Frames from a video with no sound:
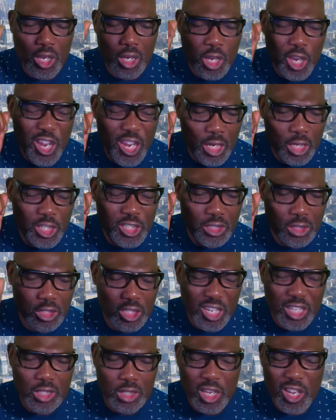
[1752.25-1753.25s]
In
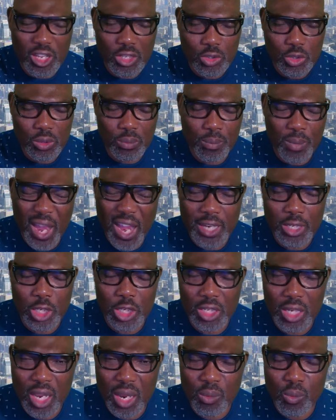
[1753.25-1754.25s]
Jesus'
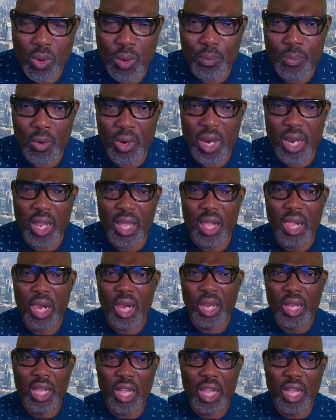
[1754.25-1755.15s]
mighty name we pray.